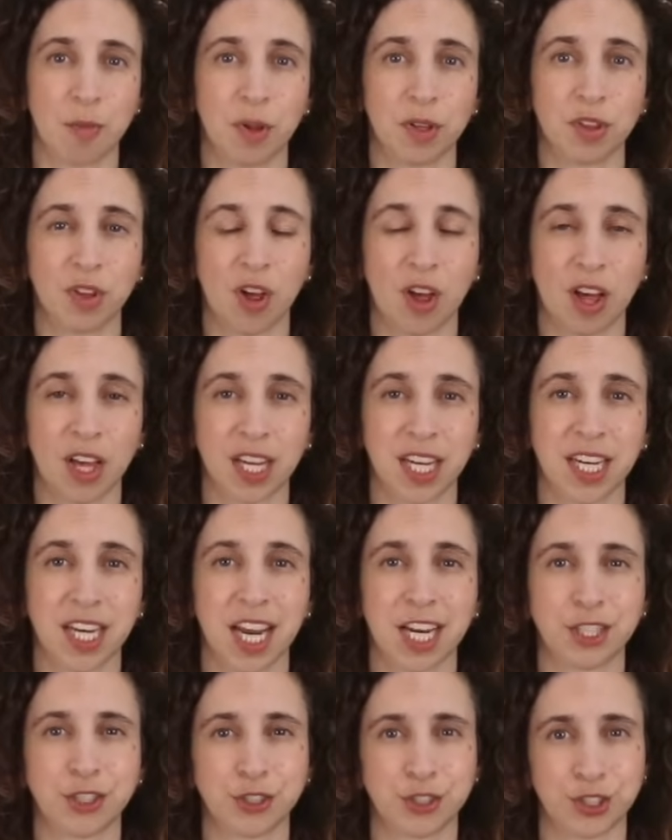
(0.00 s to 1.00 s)
belonging
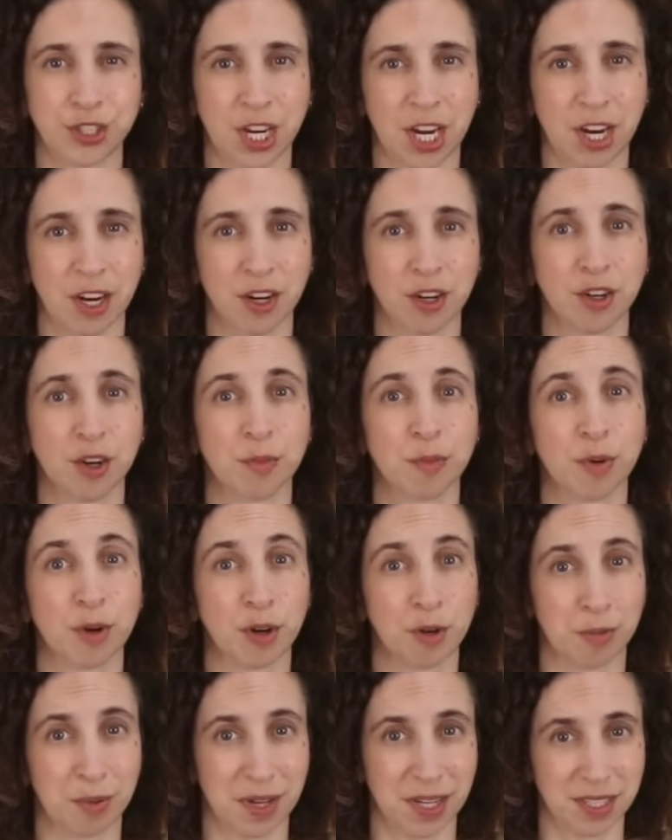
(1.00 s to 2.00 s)
and shared
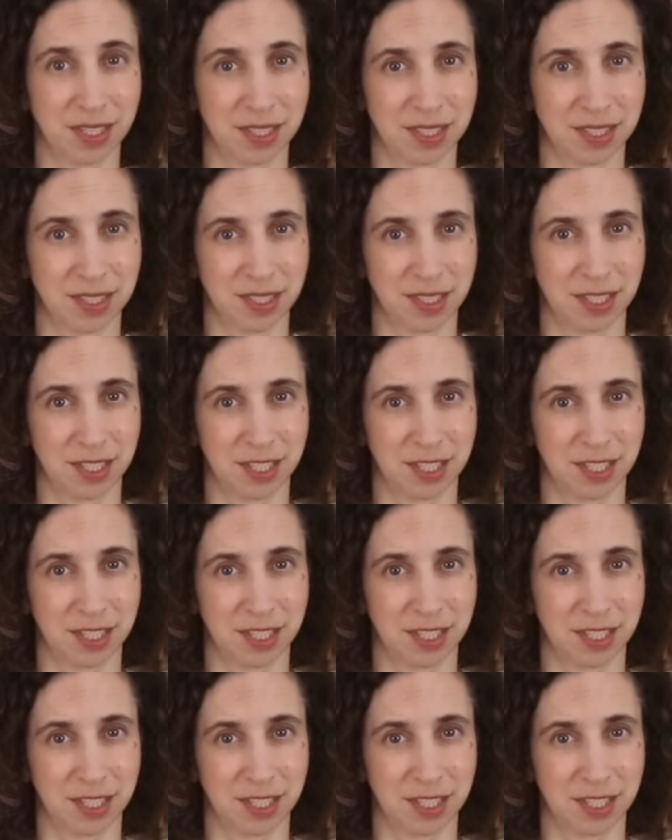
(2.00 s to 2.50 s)
purpose.